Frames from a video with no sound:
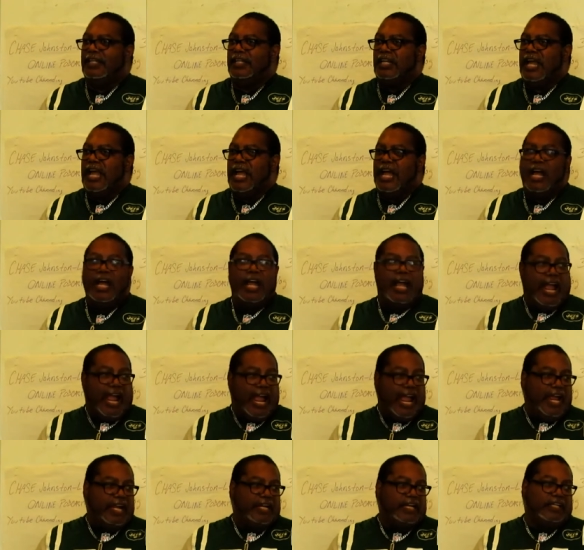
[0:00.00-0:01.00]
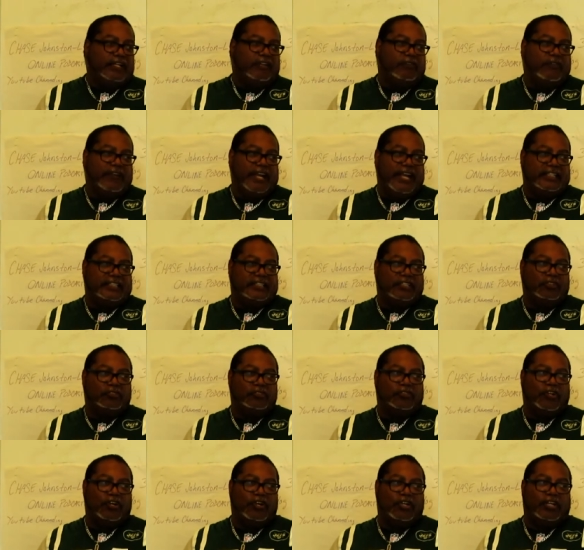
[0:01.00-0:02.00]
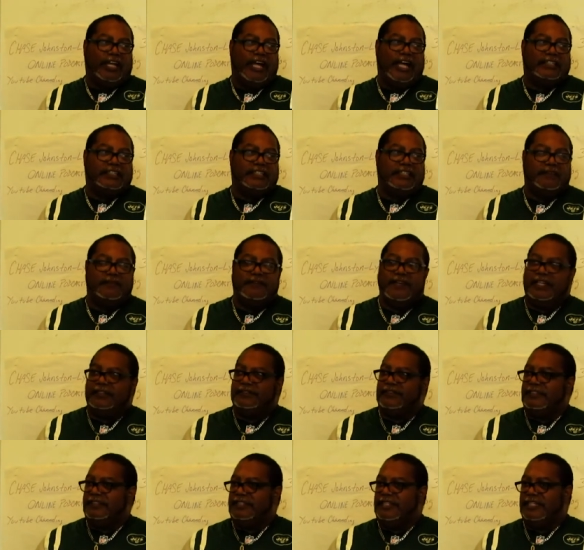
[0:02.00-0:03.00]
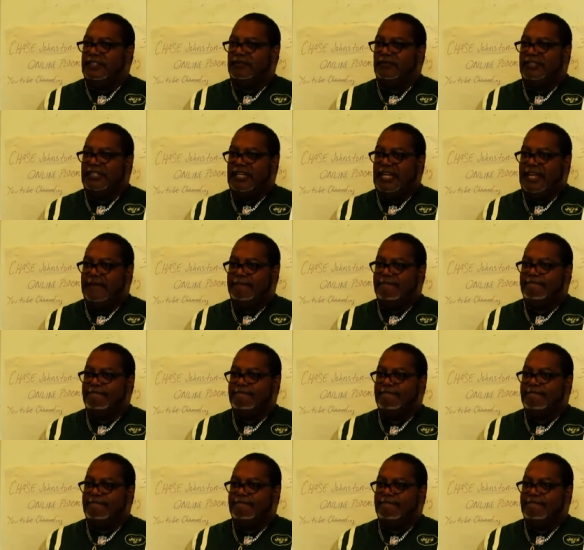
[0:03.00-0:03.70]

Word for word: Yeah? And it creates those long lasting effects, you know what I'm saying?